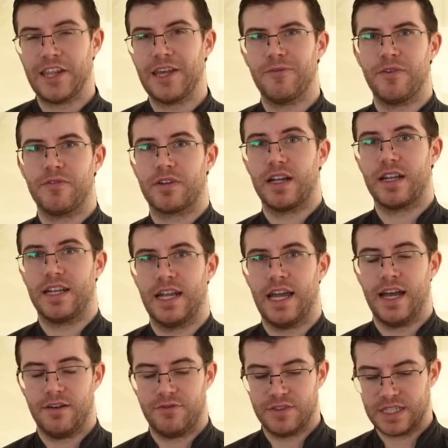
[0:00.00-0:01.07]
that we've cut it in
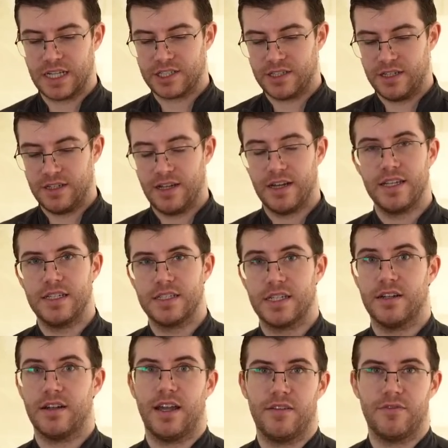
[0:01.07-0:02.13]
half, it's actually a lot
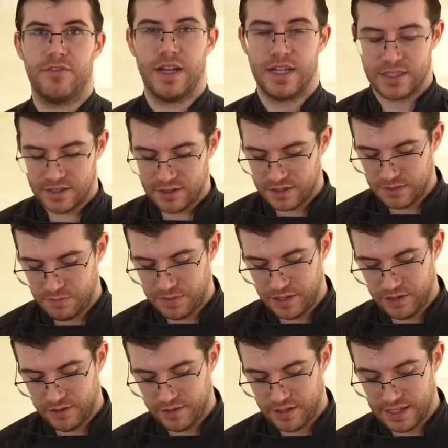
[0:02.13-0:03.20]
easier and faster to
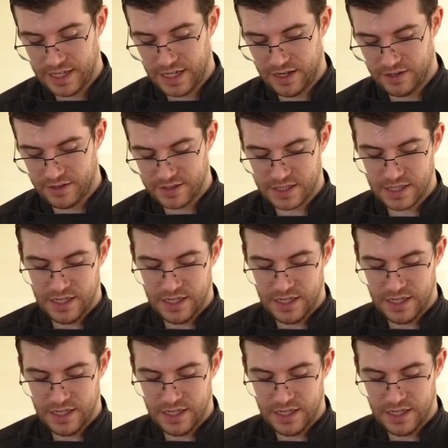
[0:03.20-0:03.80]
peel the layers